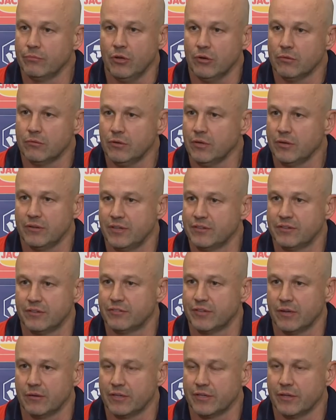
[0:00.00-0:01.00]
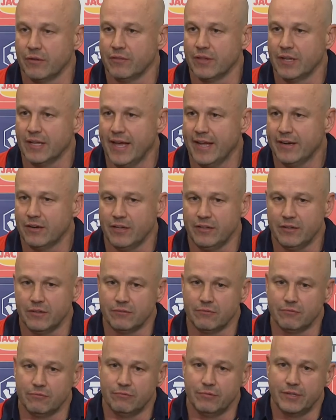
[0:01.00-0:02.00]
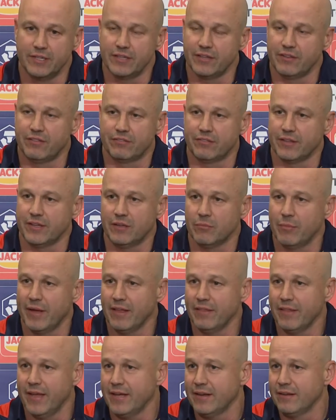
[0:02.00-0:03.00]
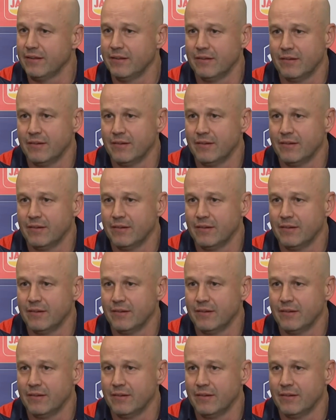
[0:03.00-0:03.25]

not necessarily on the ladder. I don't really think about that.